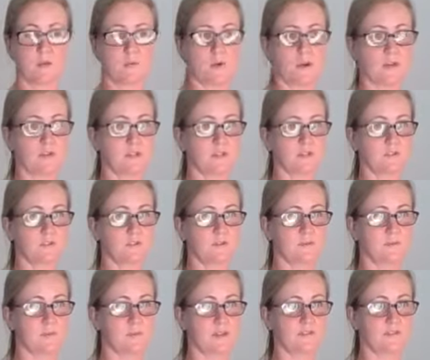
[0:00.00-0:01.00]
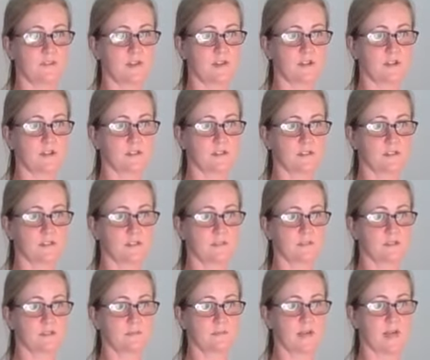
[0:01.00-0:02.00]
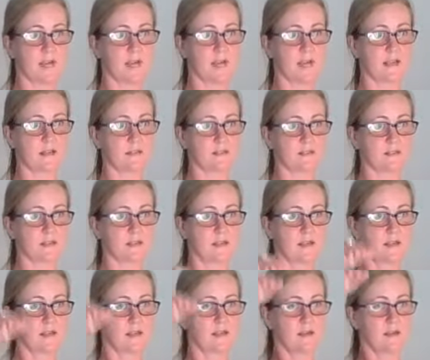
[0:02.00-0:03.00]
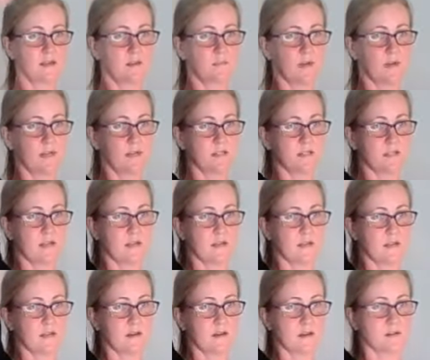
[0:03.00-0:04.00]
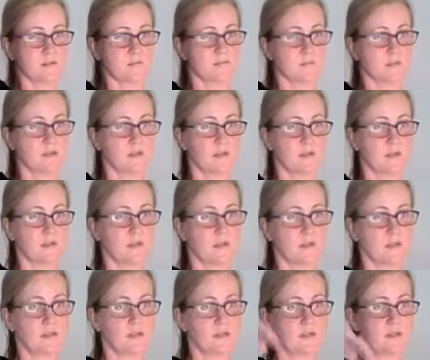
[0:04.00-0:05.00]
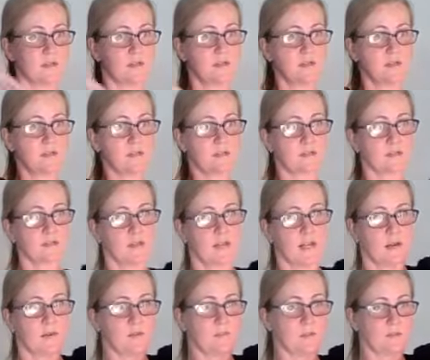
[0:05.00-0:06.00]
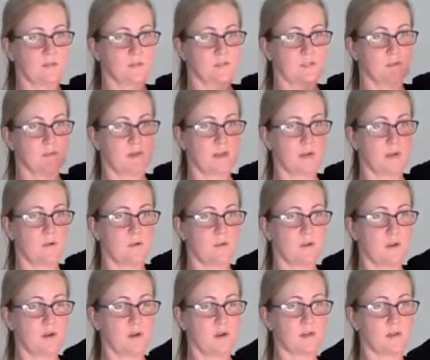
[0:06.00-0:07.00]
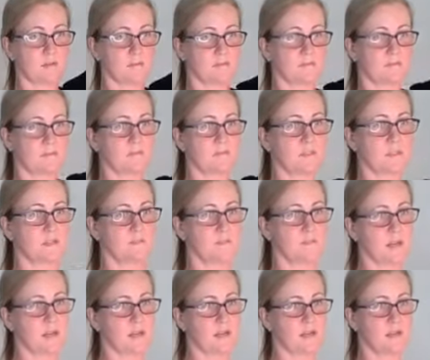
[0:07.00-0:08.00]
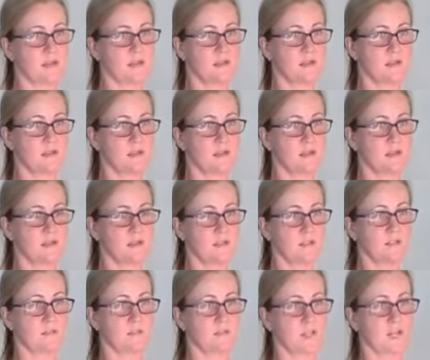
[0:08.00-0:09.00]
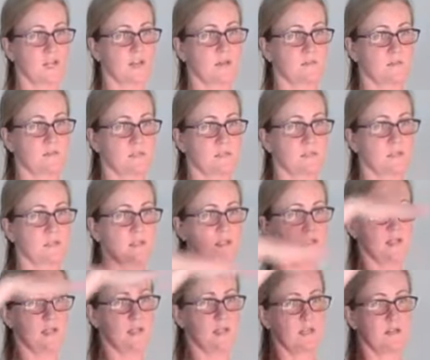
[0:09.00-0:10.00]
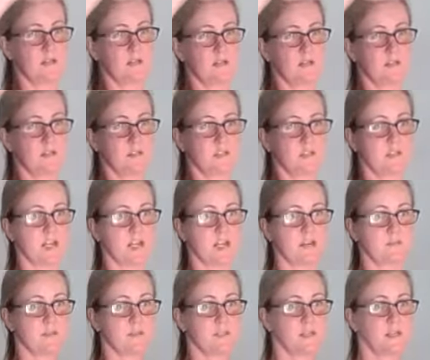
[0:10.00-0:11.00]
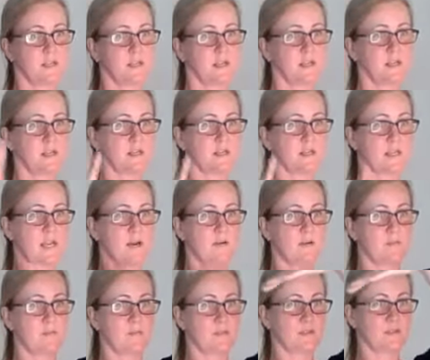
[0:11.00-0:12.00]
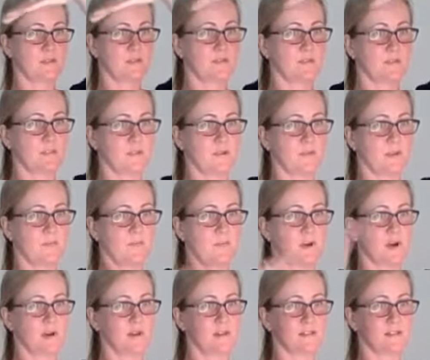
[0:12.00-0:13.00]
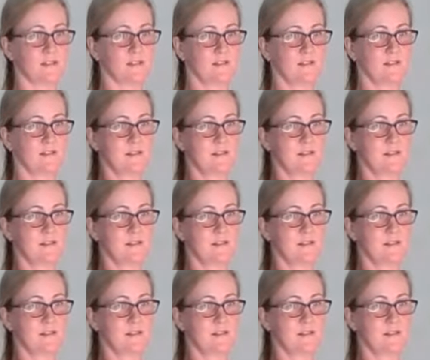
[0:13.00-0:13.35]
I want to do my fingers, my hands, and my entire arm. So now I'm using my whole arm to make shapes, linear shapes. Now I'm doing a box.